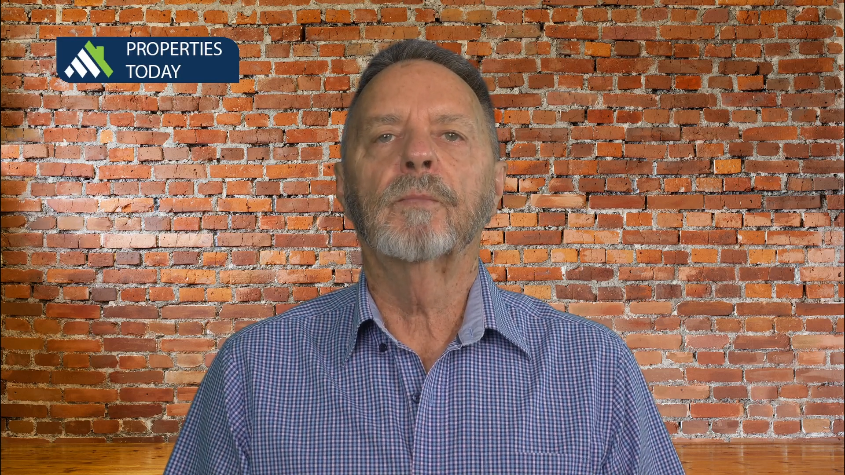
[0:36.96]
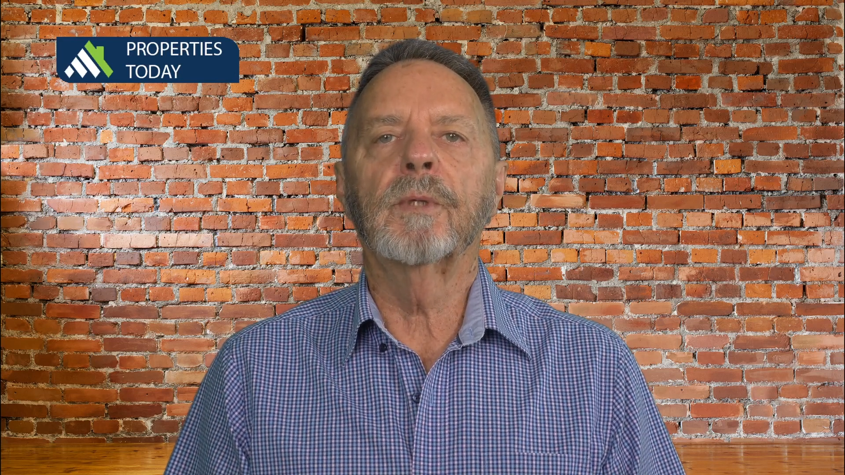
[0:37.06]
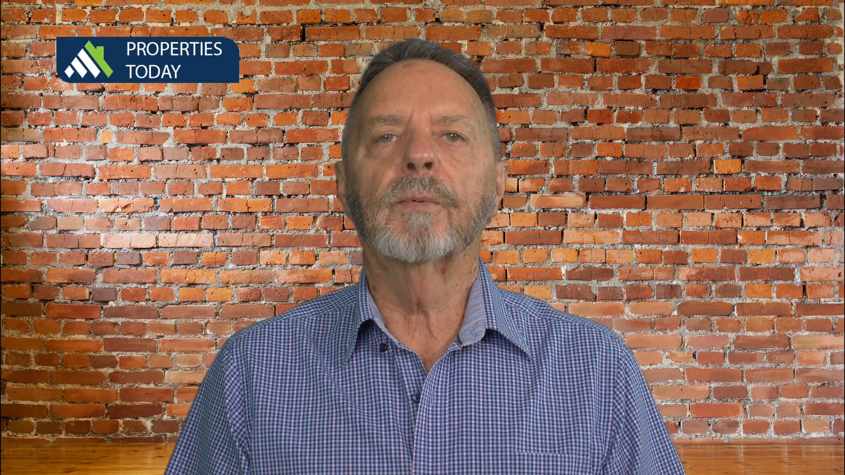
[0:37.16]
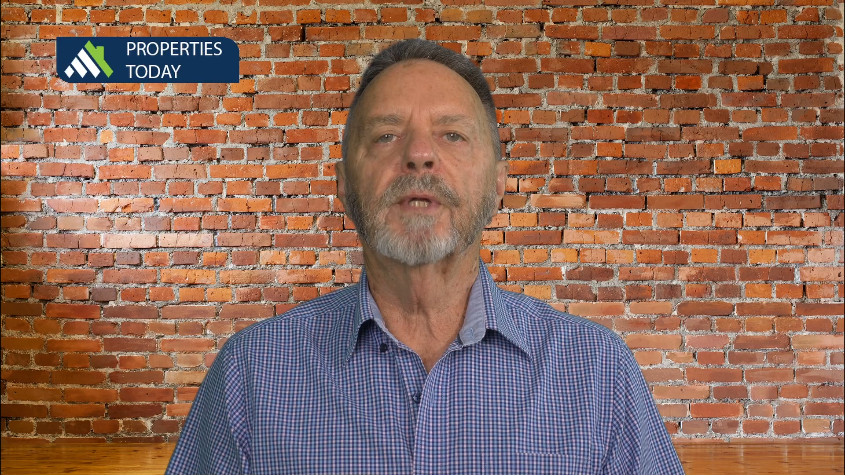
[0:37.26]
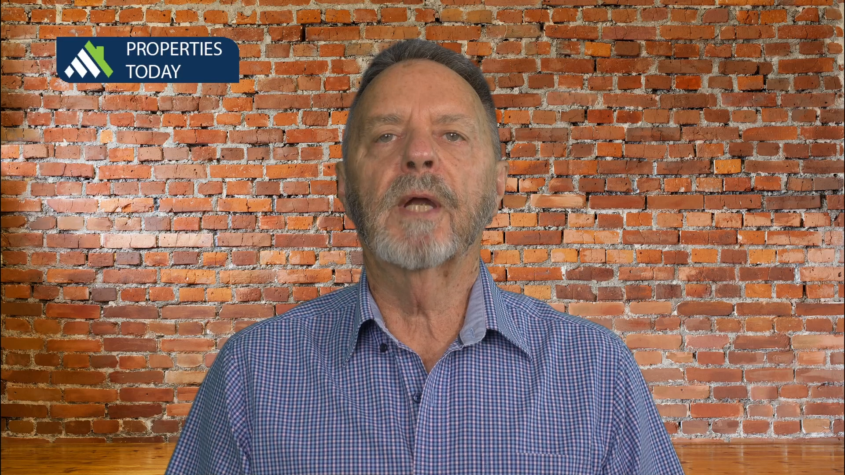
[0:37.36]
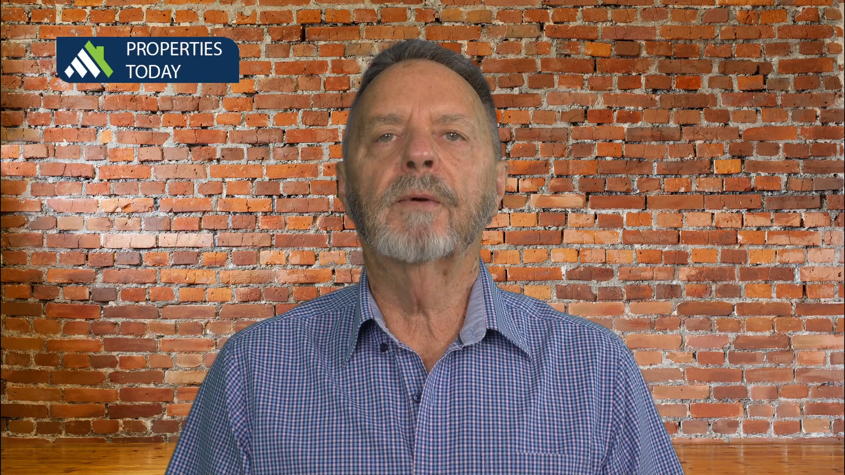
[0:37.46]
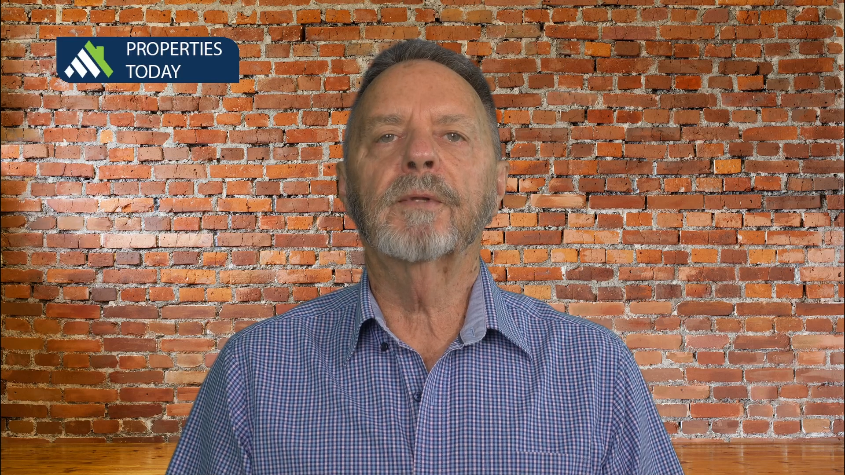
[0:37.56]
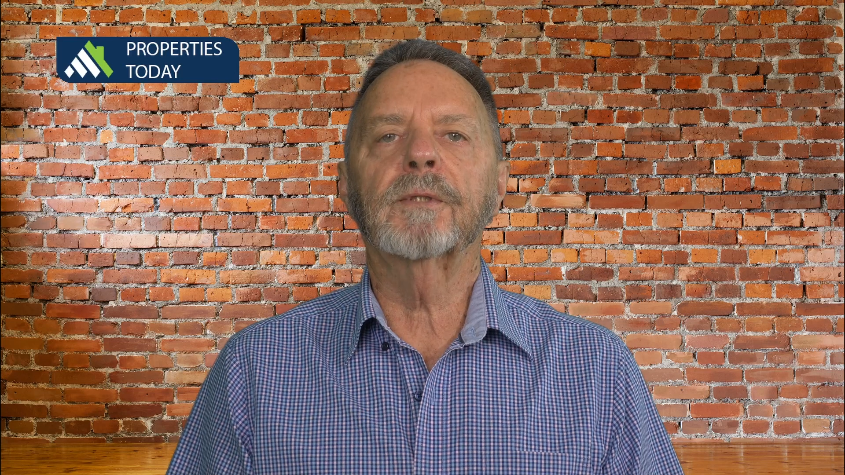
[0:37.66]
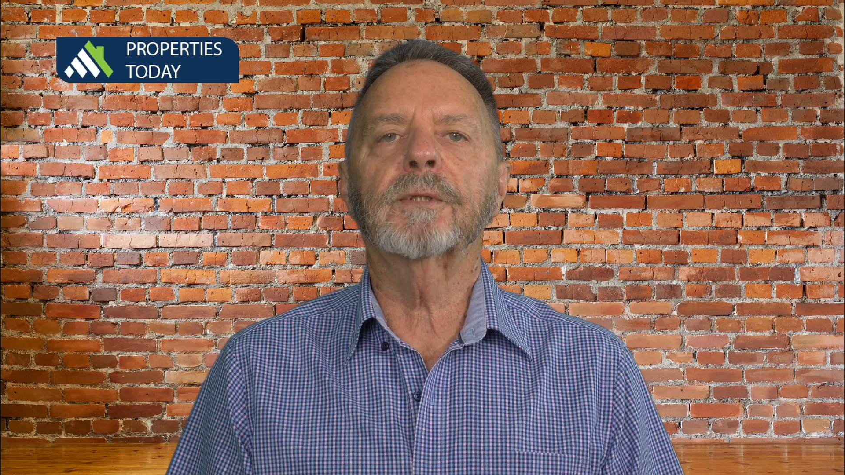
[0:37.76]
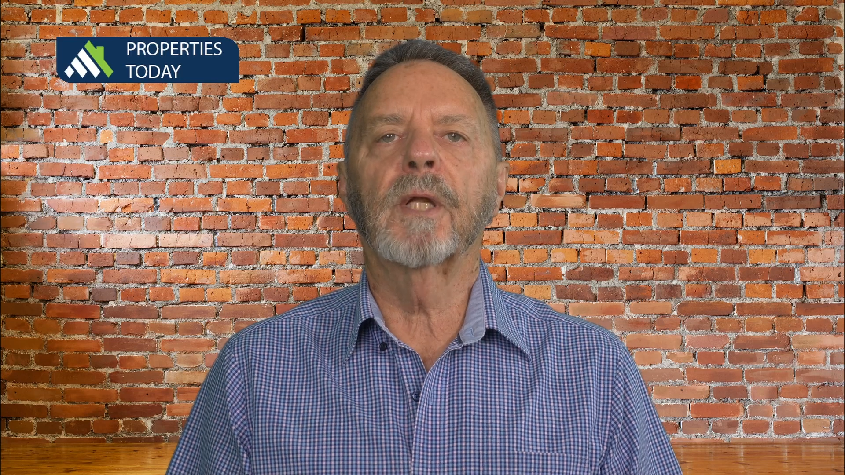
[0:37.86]
We will narrow
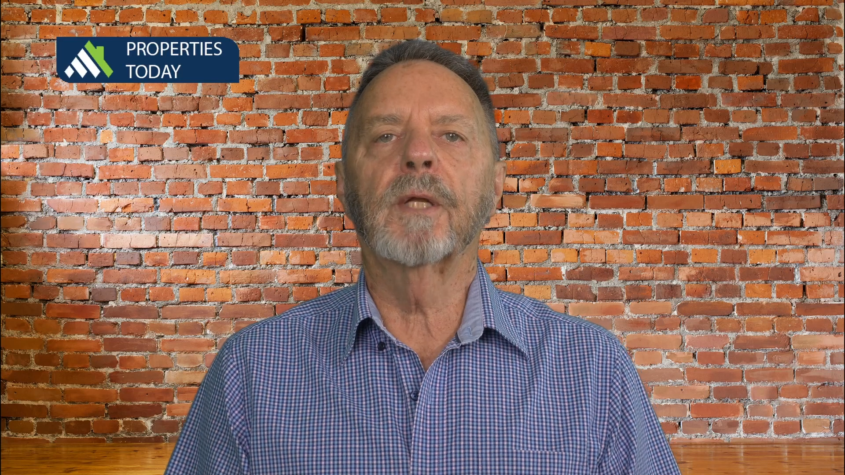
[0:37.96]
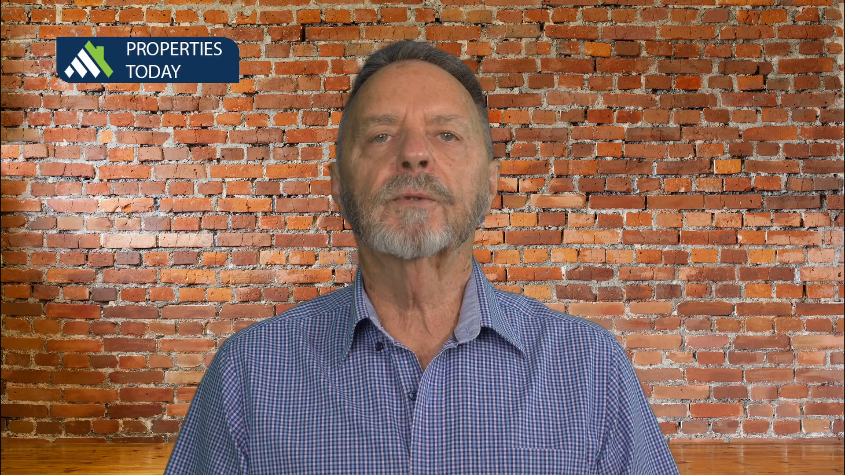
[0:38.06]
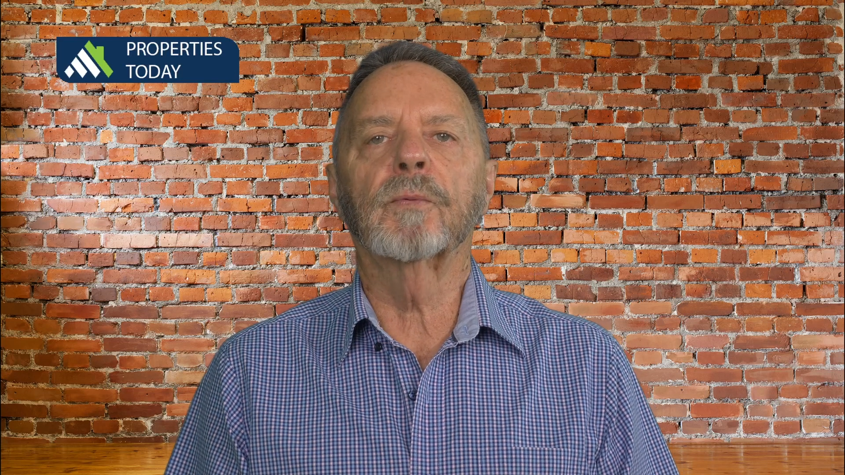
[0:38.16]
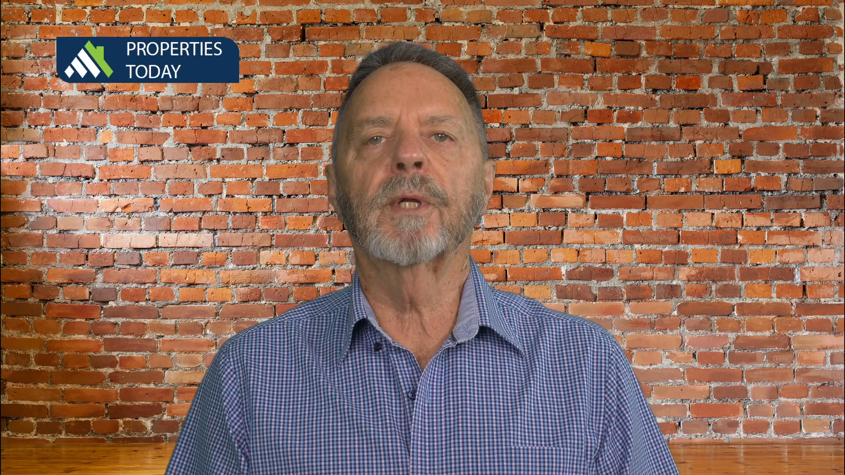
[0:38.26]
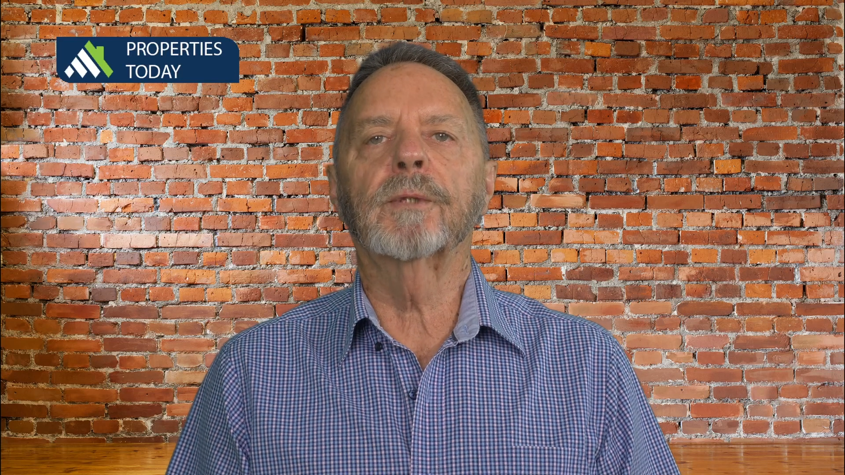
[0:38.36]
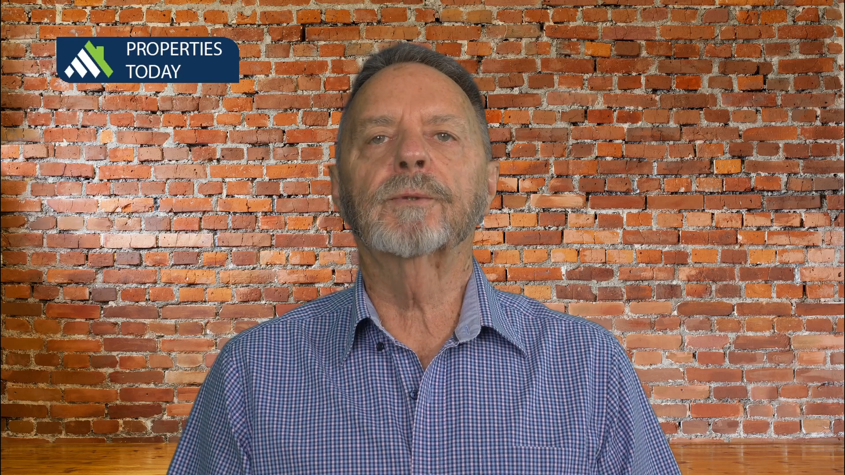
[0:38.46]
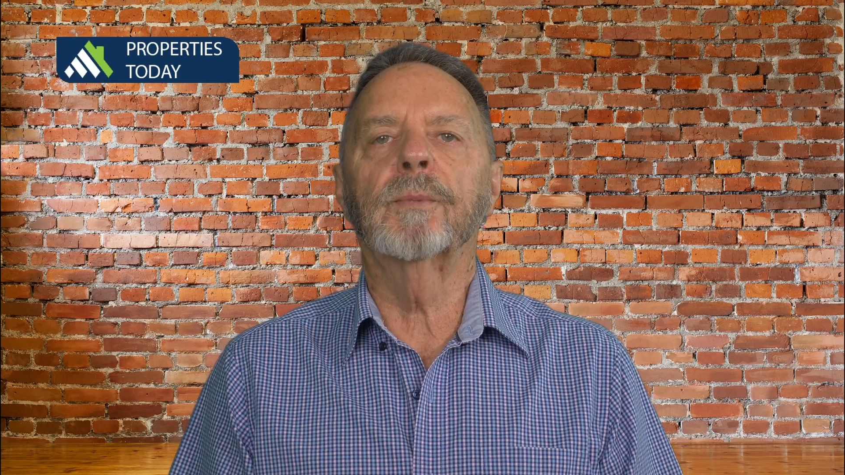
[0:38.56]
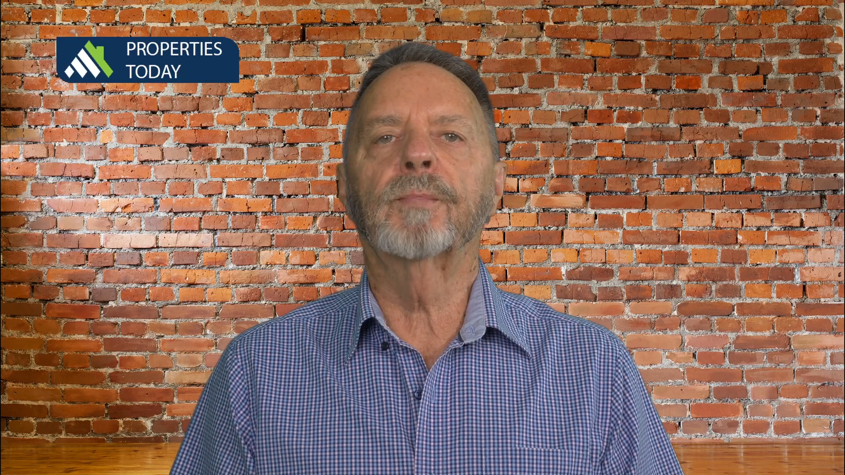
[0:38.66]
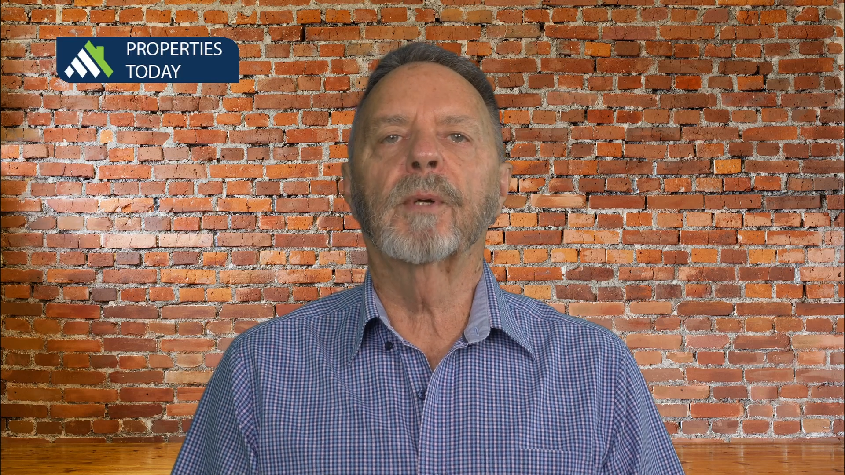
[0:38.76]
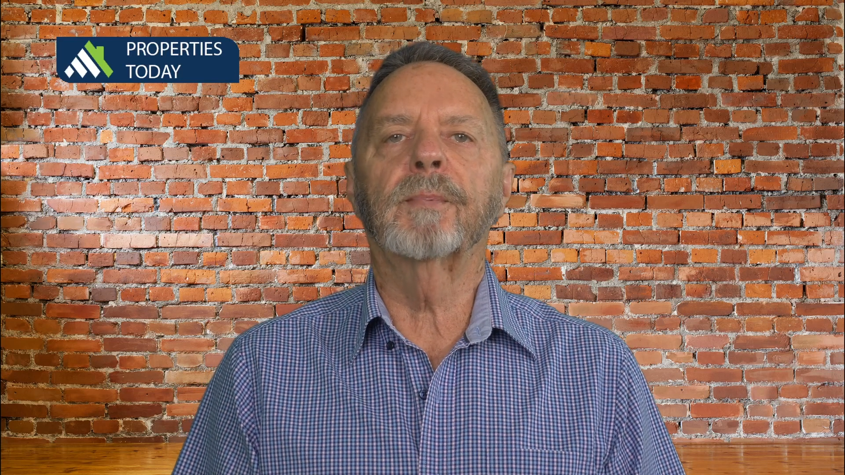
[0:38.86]
this down to one or
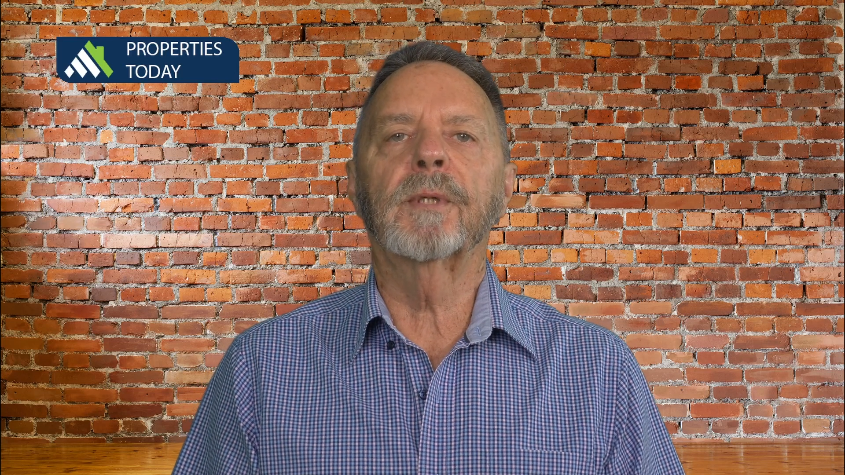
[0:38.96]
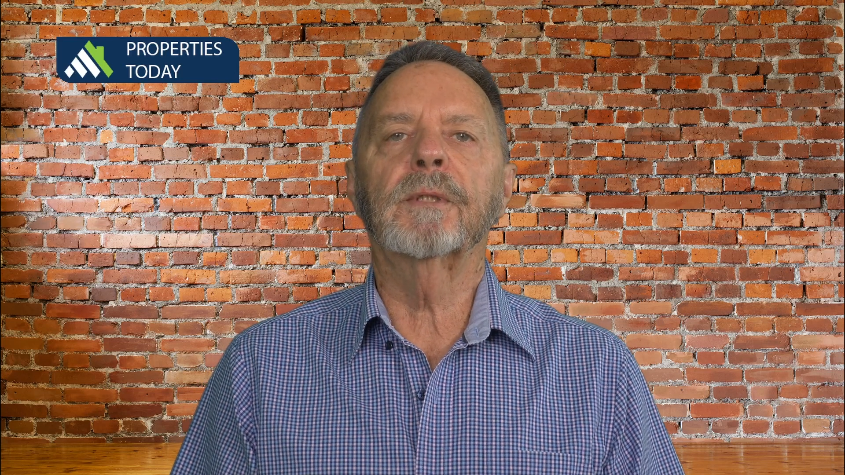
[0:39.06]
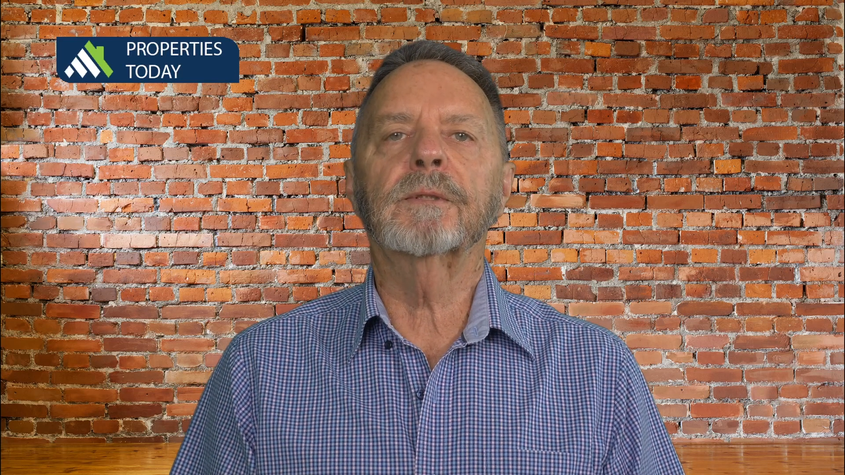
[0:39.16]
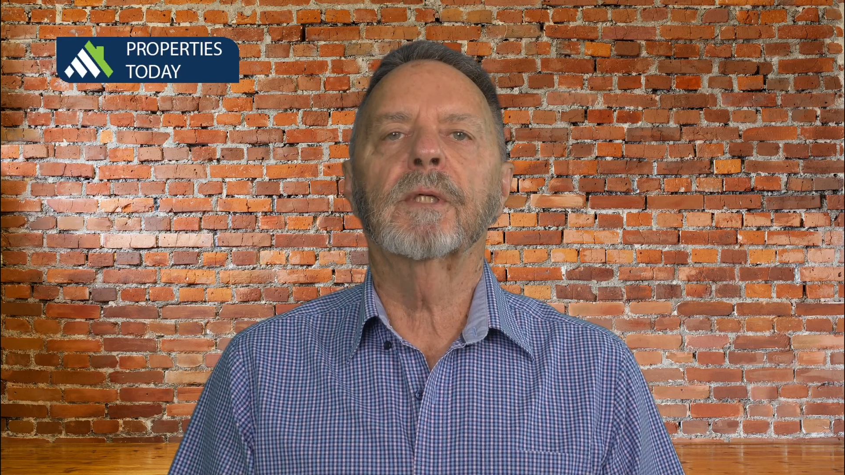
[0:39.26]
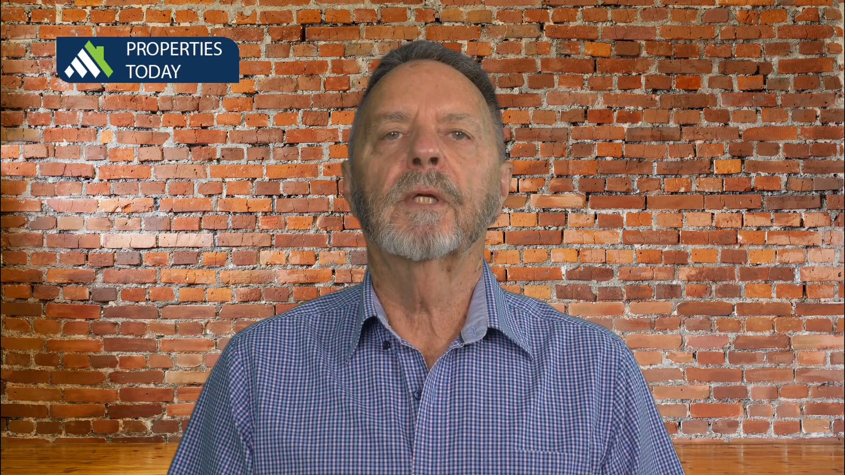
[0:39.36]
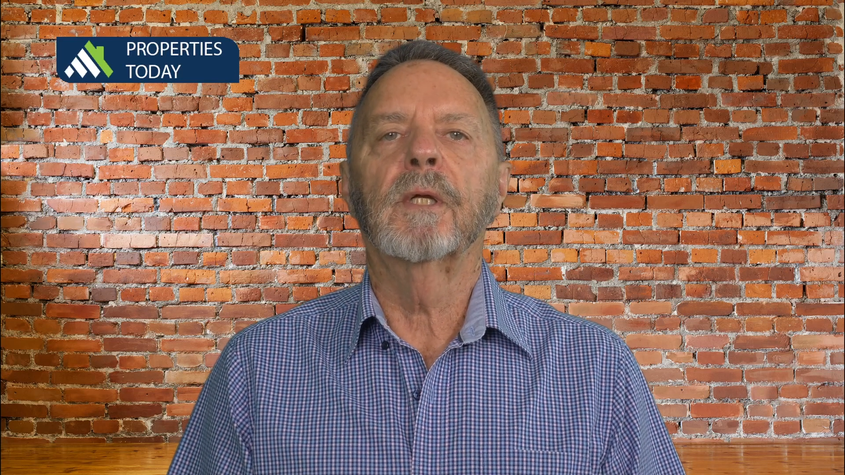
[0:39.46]
two properties